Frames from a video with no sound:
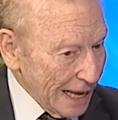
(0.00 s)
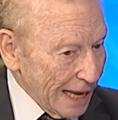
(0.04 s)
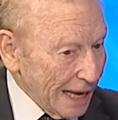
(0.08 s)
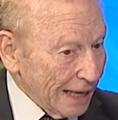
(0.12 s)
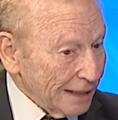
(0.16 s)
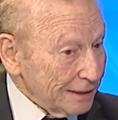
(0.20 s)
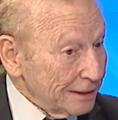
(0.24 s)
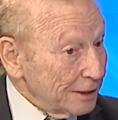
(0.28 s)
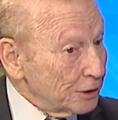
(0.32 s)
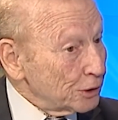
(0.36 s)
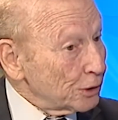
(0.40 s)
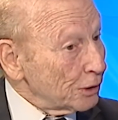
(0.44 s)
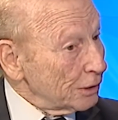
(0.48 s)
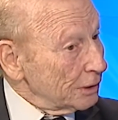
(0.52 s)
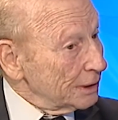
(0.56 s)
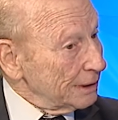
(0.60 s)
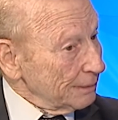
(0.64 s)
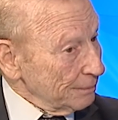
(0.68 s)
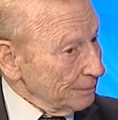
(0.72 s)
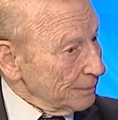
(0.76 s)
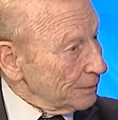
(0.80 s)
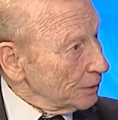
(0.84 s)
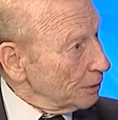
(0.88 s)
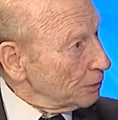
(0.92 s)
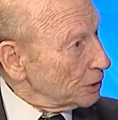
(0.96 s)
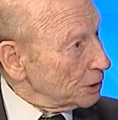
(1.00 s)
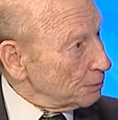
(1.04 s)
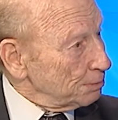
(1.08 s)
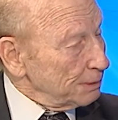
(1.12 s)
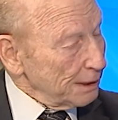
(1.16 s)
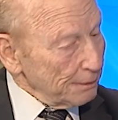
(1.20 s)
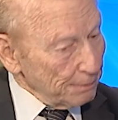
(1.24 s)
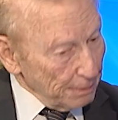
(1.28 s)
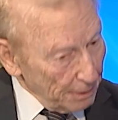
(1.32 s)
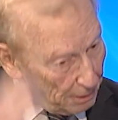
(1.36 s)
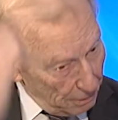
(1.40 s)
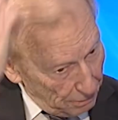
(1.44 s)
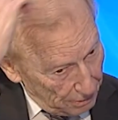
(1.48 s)
and he told them, those
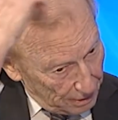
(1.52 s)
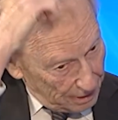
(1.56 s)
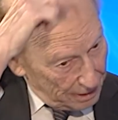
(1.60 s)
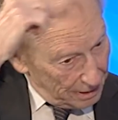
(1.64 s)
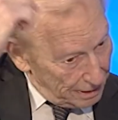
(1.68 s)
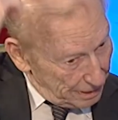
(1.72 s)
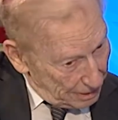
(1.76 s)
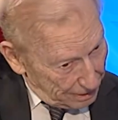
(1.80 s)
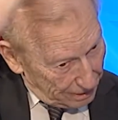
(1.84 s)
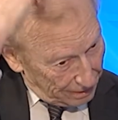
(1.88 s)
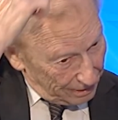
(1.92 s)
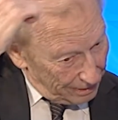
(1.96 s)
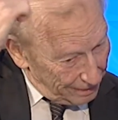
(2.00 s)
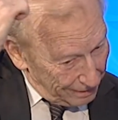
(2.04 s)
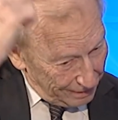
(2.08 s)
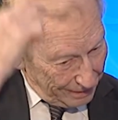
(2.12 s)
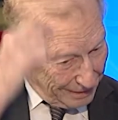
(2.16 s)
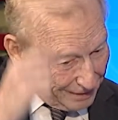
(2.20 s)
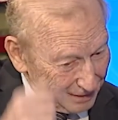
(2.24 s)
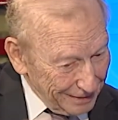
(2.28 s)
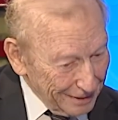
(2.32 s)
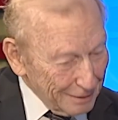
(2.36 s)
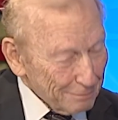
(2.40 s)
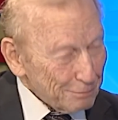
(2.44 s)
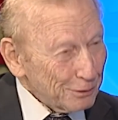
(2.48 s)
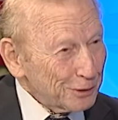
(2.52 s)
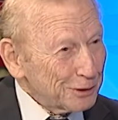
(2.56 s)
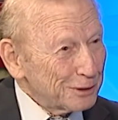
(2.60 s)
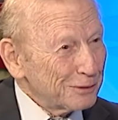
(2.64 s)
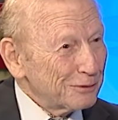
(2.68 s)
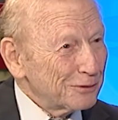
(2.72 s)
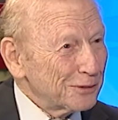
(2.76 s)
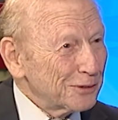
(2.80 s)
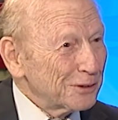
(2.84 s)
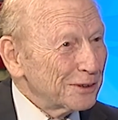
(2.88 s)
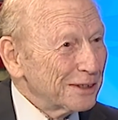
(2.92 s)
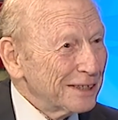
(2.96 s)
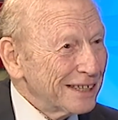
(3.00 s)
people with the
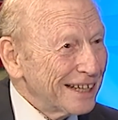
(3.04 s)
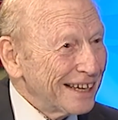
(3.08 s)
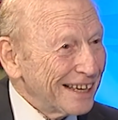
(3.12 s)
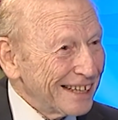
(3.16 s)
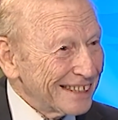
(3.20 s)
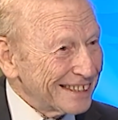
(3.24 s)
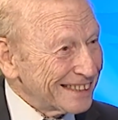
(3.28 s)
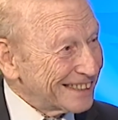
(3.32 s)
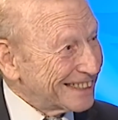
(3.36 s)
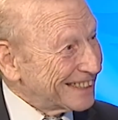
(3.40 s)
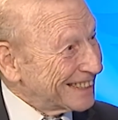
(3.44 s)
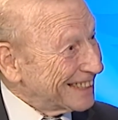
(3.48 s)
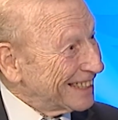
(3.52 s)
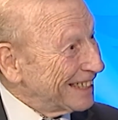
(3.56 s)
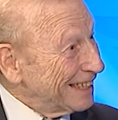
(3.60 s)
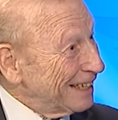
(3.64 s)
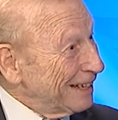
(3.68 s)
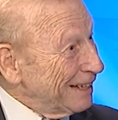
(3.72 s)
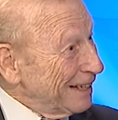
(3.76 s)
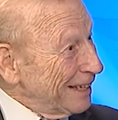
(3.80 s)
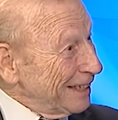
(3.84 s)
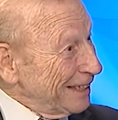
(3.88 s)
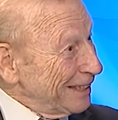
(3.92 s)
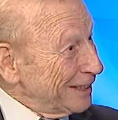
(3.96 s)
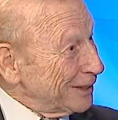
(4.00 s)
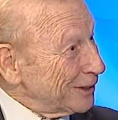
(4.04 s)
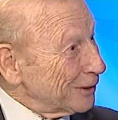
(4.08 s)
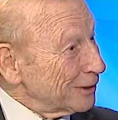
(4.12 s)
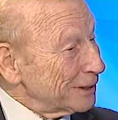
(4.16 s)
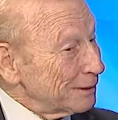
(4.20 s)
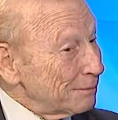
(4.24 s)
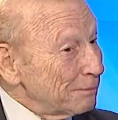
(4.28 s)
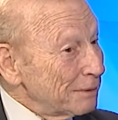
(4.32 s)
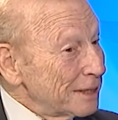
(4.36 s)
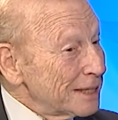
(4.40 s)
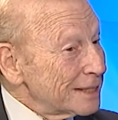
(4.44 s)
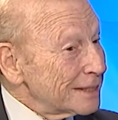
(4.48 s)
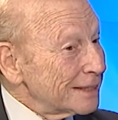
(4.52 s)
beautiful hats, he told
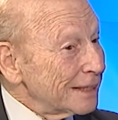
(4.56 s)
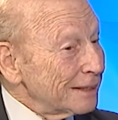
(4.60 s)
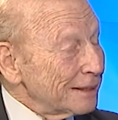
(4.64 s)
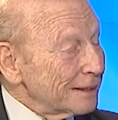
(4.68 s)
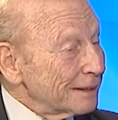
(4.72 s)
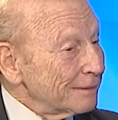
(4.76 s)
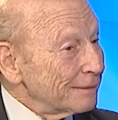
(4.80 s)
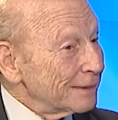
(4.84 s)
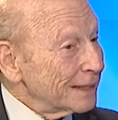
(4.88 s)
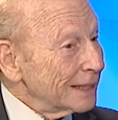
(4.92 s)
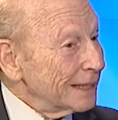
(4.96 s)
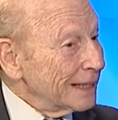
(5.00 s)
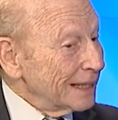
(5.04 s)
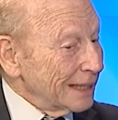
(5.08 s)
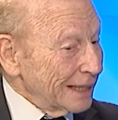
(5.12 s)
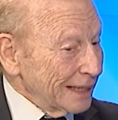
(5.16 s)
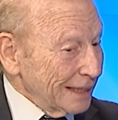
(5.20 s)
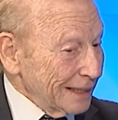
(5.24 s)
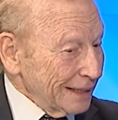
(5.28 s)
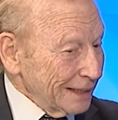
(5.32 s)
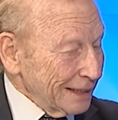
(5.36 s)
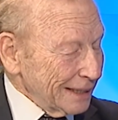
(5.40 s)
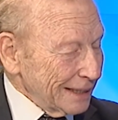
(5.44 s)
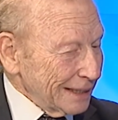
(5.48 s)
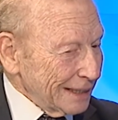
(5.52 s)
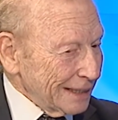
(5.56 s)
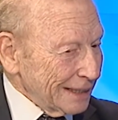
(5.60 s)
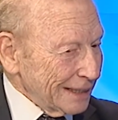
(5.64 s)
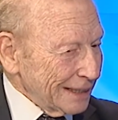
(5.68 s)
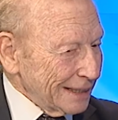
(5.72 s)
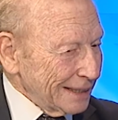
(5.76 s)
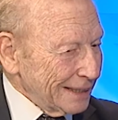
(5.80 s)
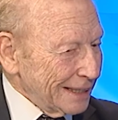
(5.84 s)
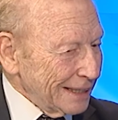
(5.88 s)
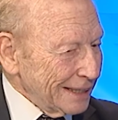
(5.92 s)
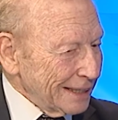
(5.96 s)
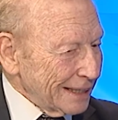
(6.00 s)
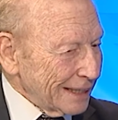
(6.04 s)
them, listen,
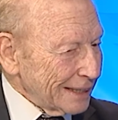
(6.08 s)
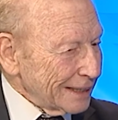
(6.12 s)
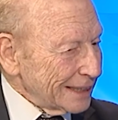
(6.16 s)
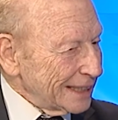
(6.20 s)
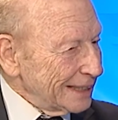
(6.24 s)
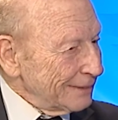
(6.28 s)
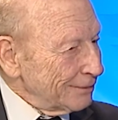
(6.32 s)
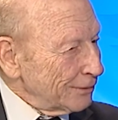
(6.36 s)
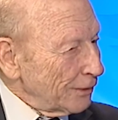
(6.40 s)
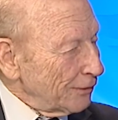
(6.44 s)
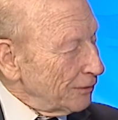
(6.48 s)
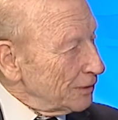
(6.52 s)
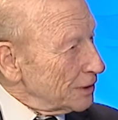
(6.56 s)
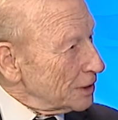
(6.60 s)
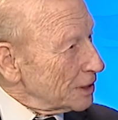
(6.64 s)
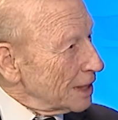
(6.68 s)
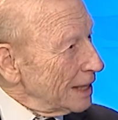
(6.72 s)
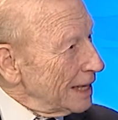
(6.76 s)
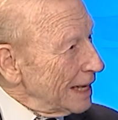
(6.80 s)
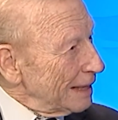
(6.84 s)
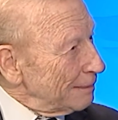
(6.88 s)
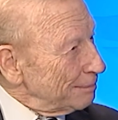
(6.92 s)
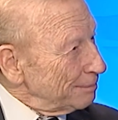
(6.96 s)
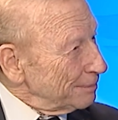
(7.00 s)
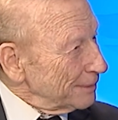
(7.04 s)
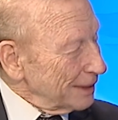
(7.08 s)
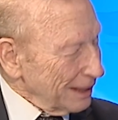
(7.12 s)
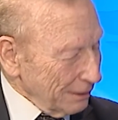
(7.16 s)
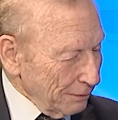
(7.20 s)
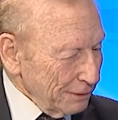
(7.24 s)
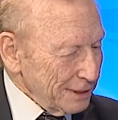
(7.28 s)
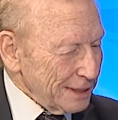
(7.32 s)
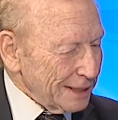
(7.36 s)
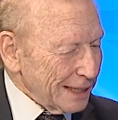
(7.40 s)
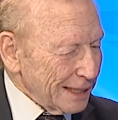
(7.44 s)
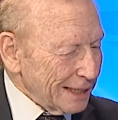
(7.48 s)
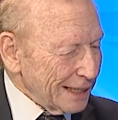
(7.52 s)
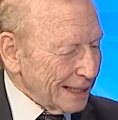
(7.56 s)
the narrative of Islam, there
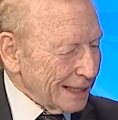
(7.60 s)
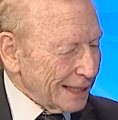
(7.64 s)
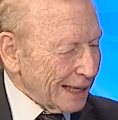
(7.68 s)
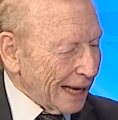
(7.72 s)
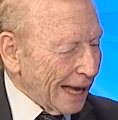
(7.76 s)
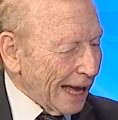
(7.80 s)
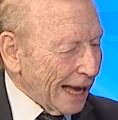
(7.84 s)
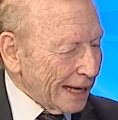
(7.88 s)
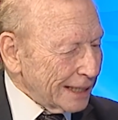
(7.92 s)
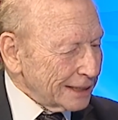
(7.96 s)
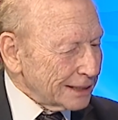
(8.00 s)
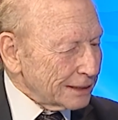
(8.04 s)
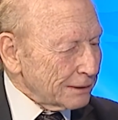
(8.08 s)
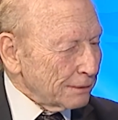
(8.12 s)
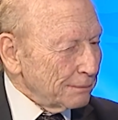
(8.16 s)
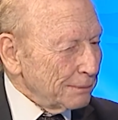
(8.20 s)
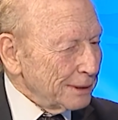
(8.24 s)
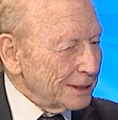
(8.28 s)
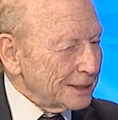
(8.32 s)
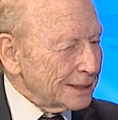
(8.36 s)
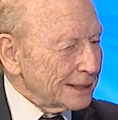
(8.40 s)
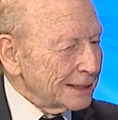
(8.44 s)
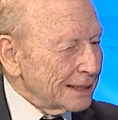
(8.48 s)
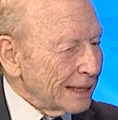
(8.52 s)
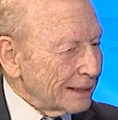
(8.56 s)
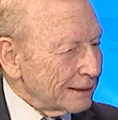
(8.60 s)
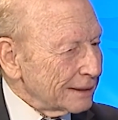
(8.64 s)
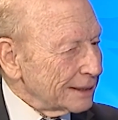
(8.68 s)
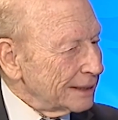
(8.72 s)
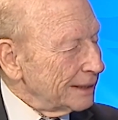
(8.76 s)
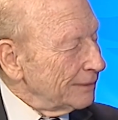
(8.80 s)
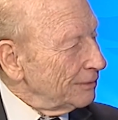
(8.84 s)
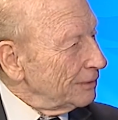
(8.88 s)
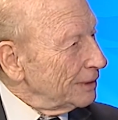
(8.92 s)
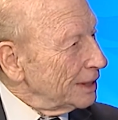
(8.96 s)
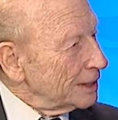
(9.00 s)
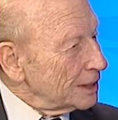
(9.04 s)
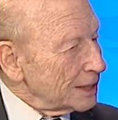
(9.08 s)
is an extremist
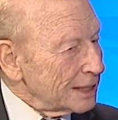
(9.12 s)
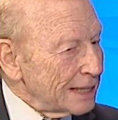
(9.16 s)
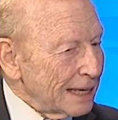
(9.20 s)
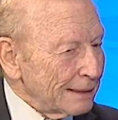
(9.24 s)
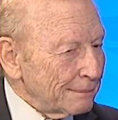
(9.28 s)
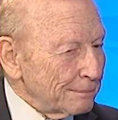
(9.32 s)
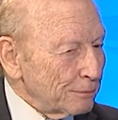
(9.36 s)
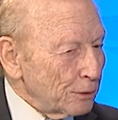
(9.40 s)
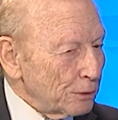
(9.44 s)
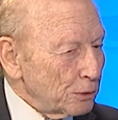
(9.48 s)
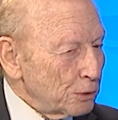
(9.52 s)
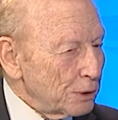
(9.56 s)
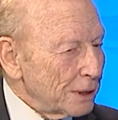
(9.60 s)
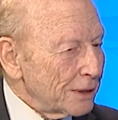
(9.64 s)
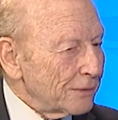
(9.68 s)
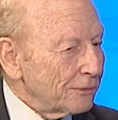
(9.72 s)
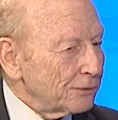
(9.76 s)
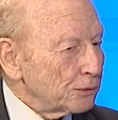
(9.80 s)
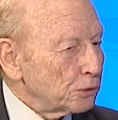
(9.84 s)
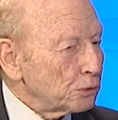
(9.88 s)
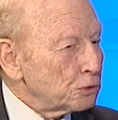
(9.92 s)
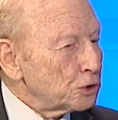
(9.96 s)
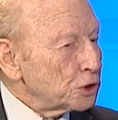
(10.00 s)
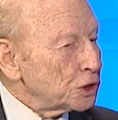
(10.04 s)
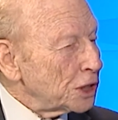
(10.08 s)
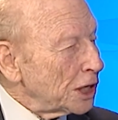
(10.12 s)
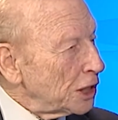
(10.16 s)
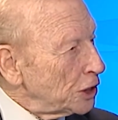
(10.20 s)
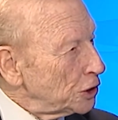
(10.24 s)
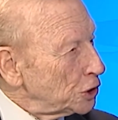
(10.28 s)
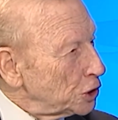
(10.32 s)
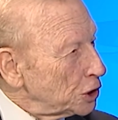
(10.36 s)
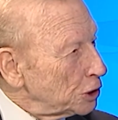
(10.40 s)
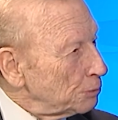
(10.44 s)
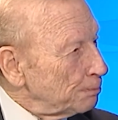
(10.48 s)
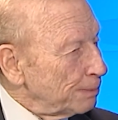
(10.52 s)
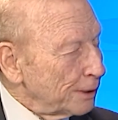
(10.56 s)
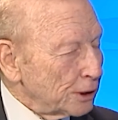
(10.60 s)
narrative in Islam. We have to
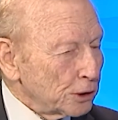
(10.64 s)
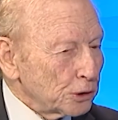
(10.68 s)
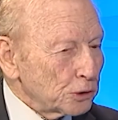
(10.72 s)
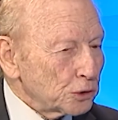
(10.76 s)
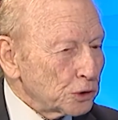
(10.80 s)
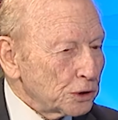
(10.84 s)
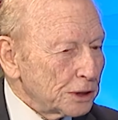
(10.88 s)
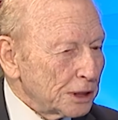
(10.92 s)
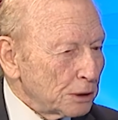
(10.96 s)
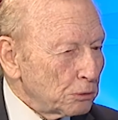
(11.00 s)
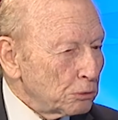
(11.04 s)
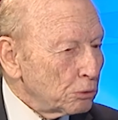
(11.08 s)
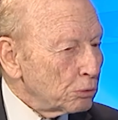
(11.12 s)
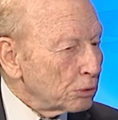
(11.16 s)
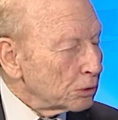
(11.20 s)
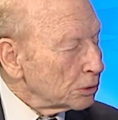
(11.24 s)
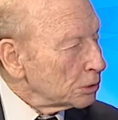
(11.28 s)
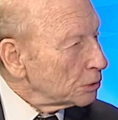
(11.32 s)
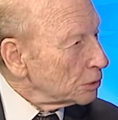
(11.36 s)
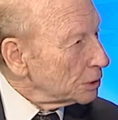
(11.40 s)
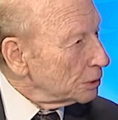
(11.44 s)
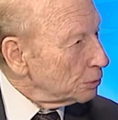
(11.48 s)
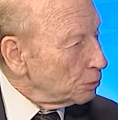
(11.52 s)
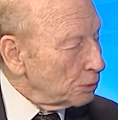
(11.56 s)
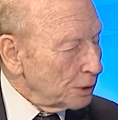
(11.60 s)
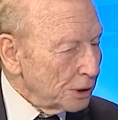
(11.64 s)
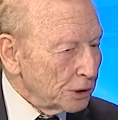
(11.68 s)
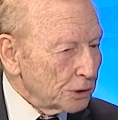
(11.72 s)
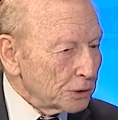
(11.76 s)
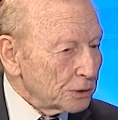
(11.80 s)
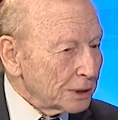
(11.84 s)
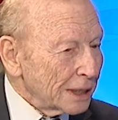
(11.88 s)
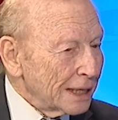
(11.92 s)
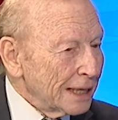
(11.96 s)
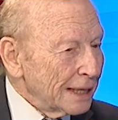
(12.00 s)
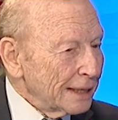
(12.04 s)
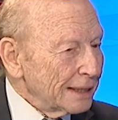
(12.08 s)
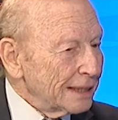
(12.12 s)
change it because the world will not
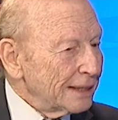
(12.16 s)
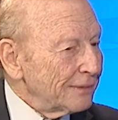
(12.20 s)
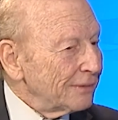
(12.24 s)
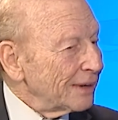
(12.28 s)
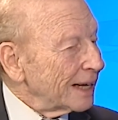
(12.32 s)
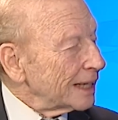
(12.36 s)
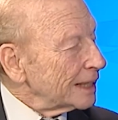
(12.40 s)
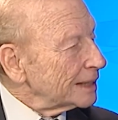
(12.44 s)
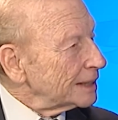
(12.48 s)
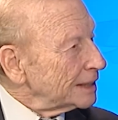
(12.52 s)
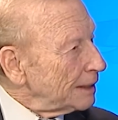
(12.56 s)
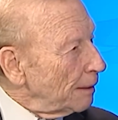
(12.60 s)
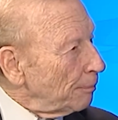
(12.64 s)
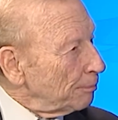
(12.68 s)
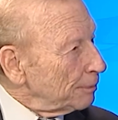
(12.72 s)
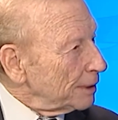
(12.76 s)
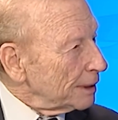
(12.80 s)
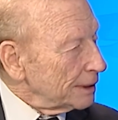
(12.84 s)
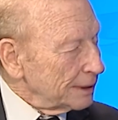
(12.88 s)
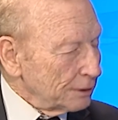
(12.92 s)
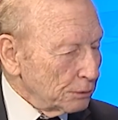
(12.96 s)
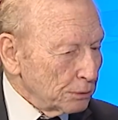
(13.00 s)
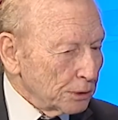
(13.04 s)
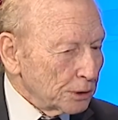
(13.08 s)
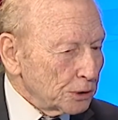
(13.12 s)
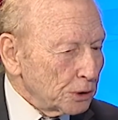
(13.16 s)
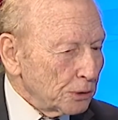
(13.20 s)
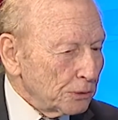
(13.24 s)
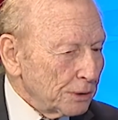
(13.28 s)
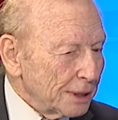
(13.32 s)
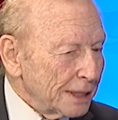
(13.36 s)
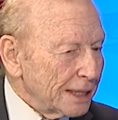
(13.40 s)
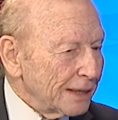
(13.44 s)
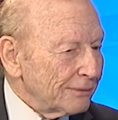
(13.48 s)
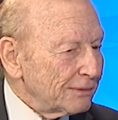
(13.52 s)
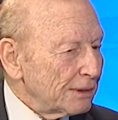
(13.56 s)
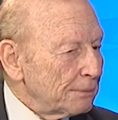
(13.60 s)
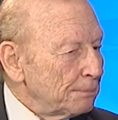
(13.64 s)
never accept it. The world will
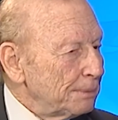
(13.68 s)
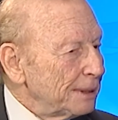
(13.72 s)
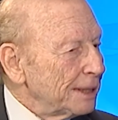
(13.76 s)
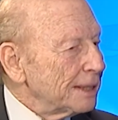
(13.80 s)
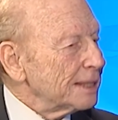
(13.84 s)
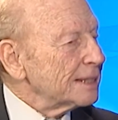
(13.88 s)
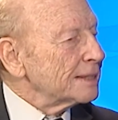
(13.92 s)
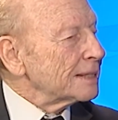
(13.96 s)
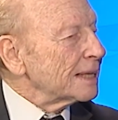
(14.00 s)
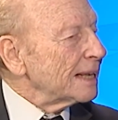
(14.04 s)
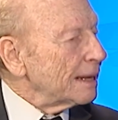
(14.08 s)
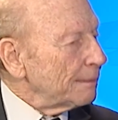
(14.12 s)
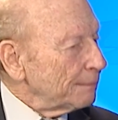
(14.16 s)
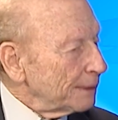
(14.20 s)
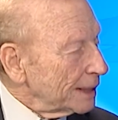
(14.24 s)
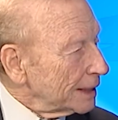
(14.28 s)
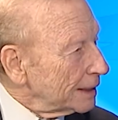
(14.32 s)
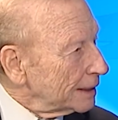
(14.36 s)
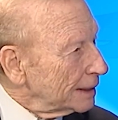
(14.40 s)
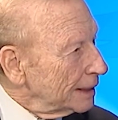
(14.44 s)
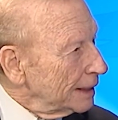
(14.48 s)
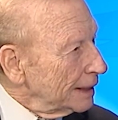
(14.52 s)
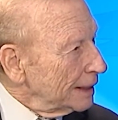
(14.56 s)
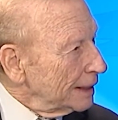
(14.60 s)
never be Islamic.